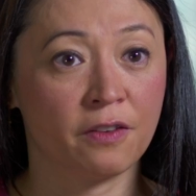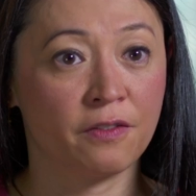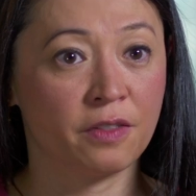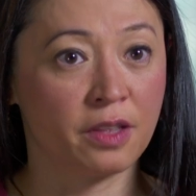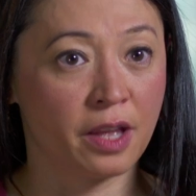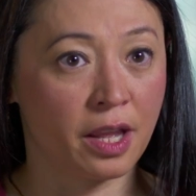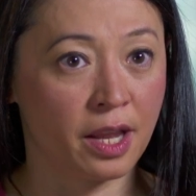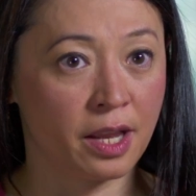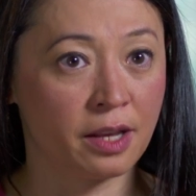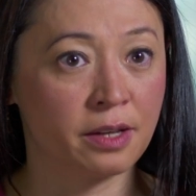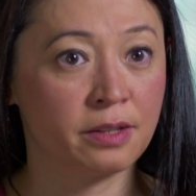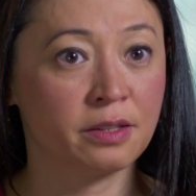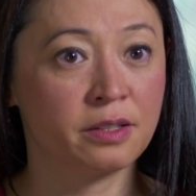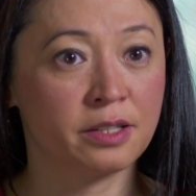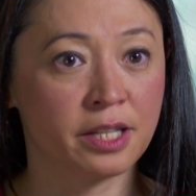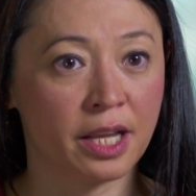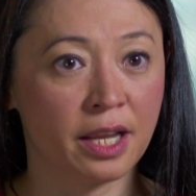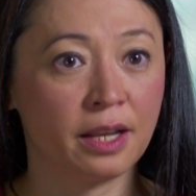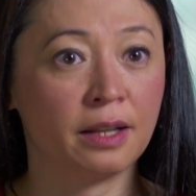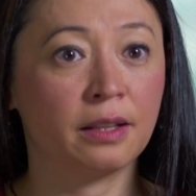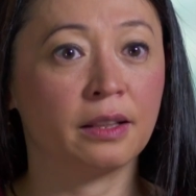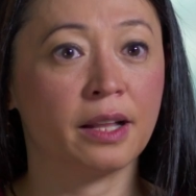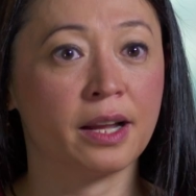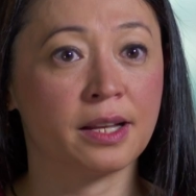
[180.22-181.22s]
if they
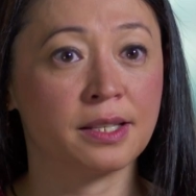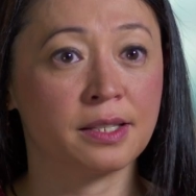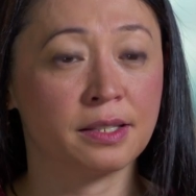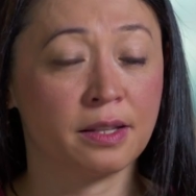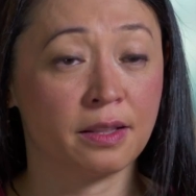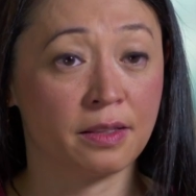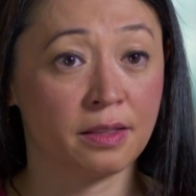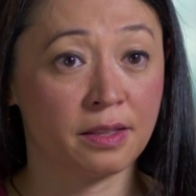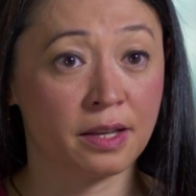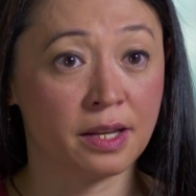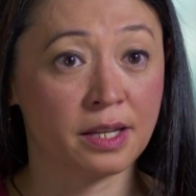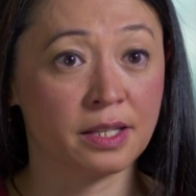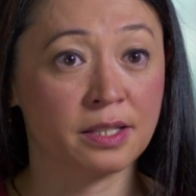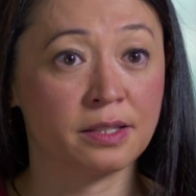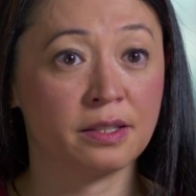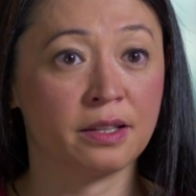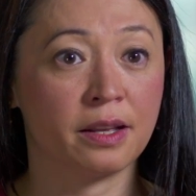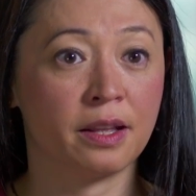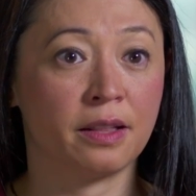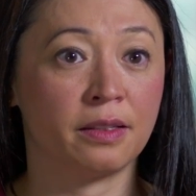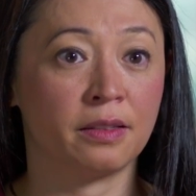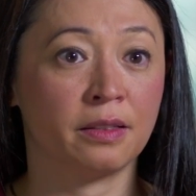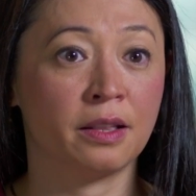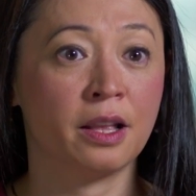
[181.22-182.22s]
take less than this,
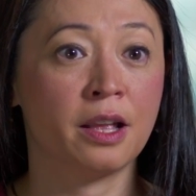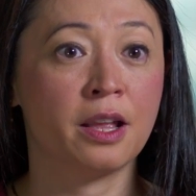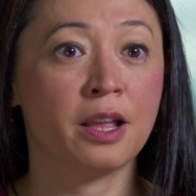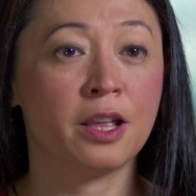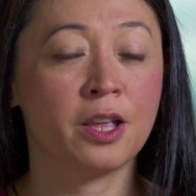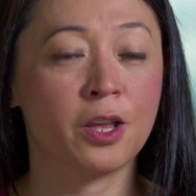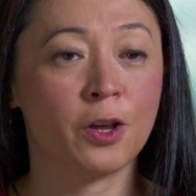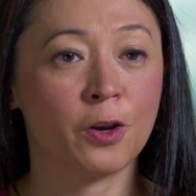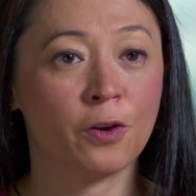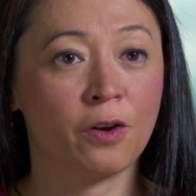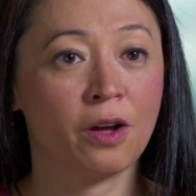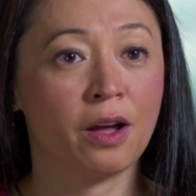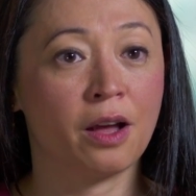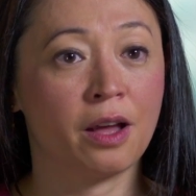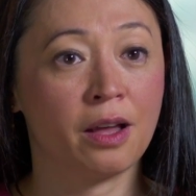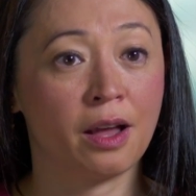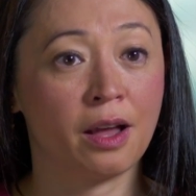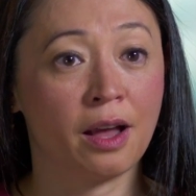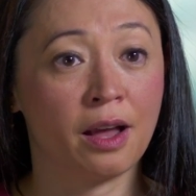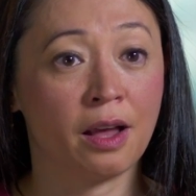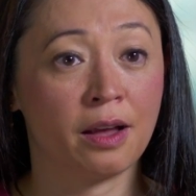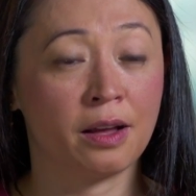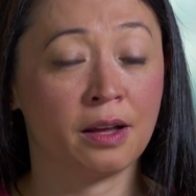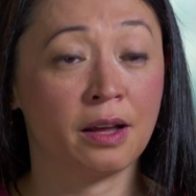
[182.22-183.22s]
then
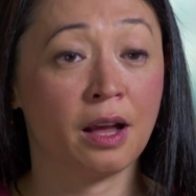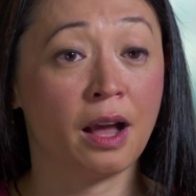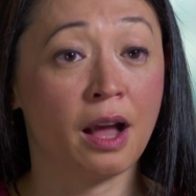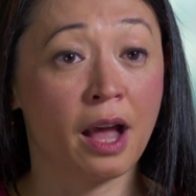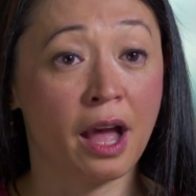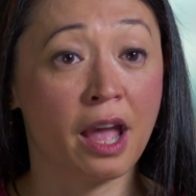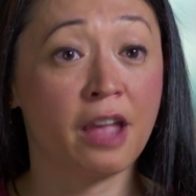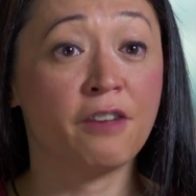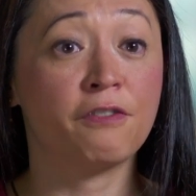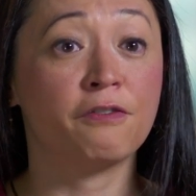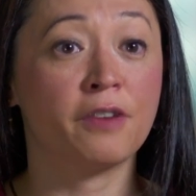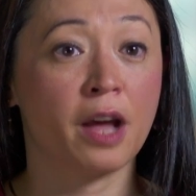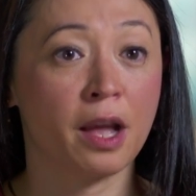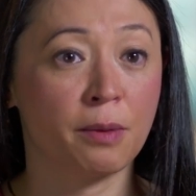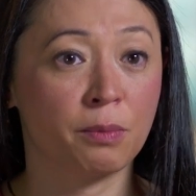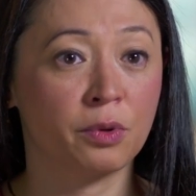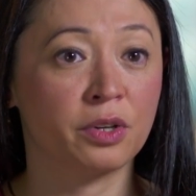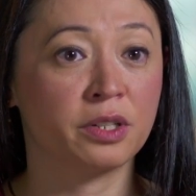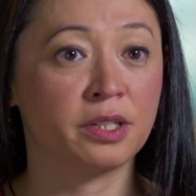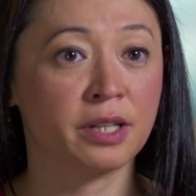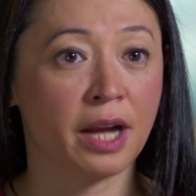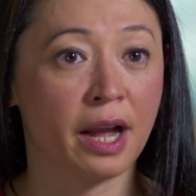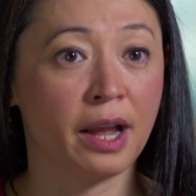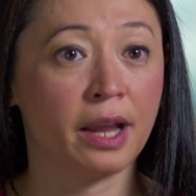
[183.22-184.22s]
a high
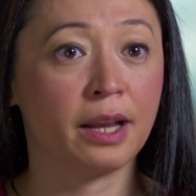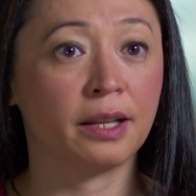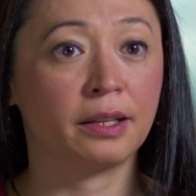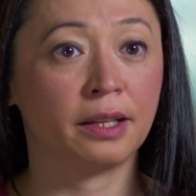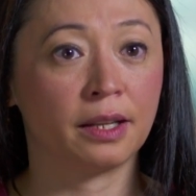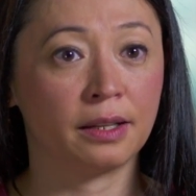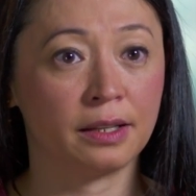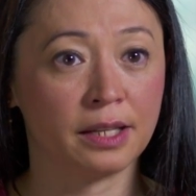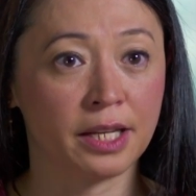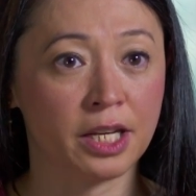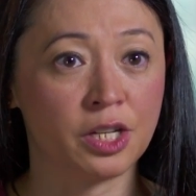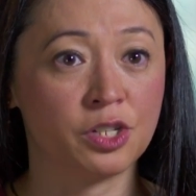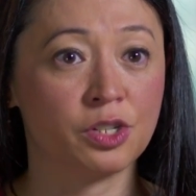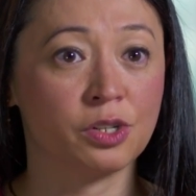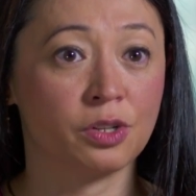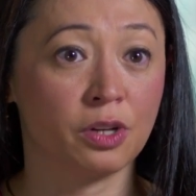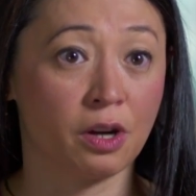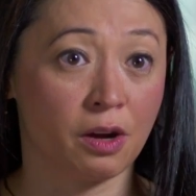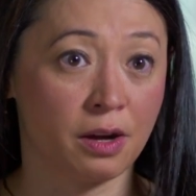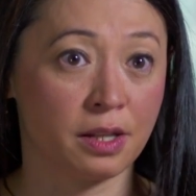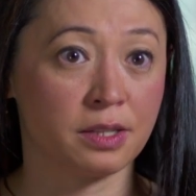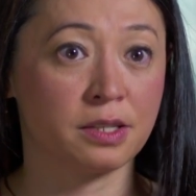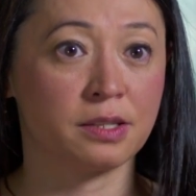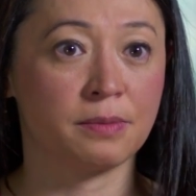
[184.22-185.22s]
fiber diet can lead to
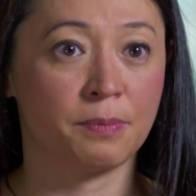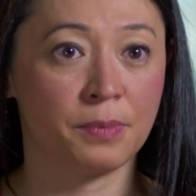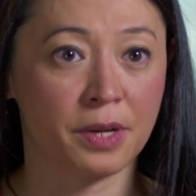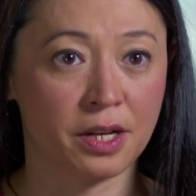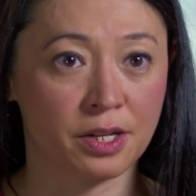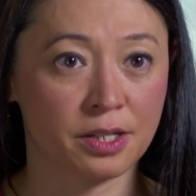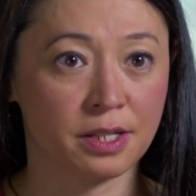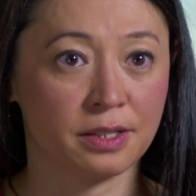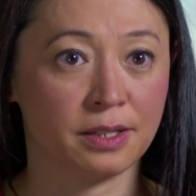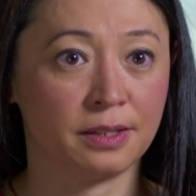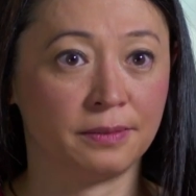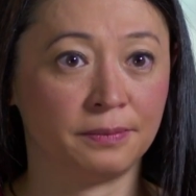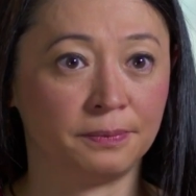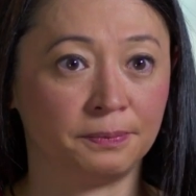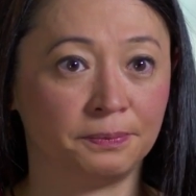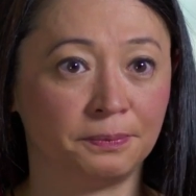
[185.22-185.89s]
constipation.